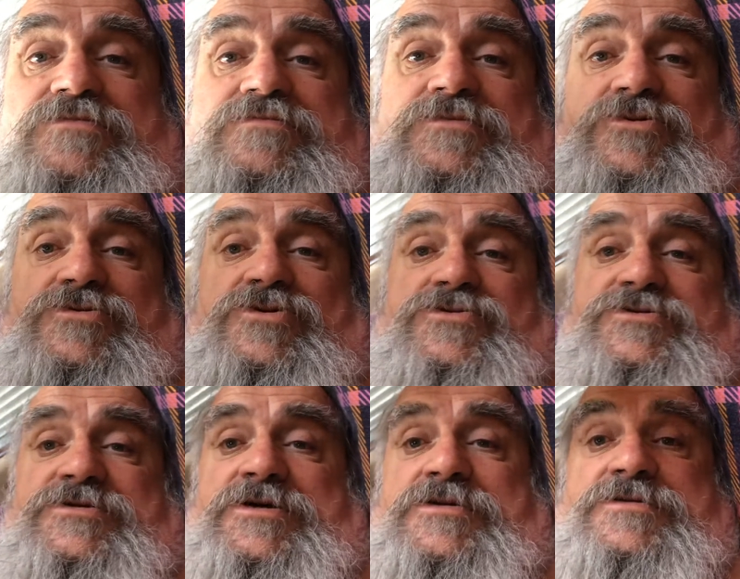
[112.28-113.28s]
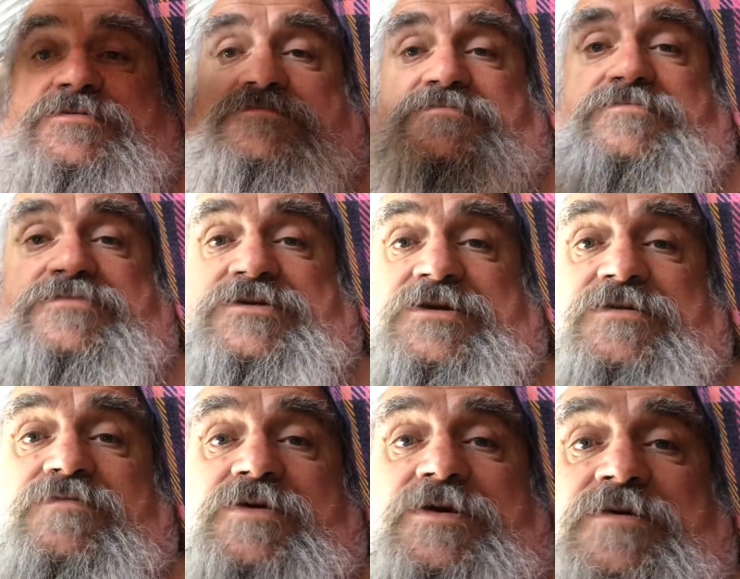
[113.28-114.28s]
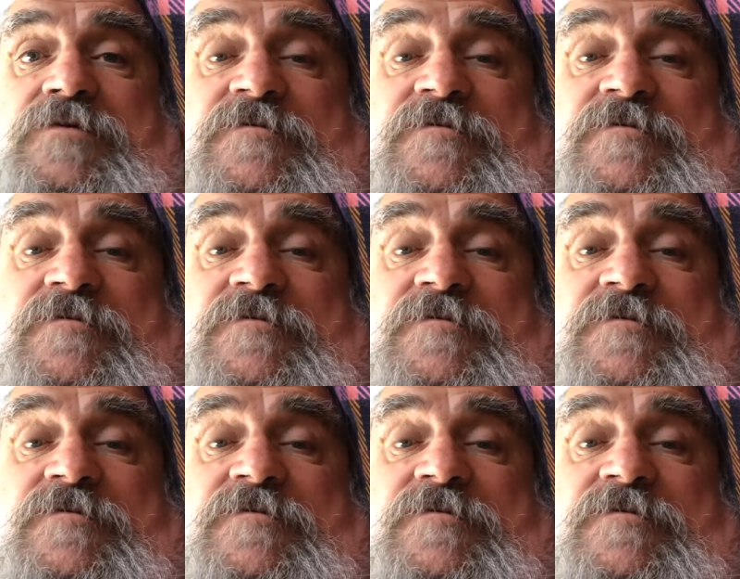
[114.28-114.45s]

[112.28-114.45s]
like John said, he said to me,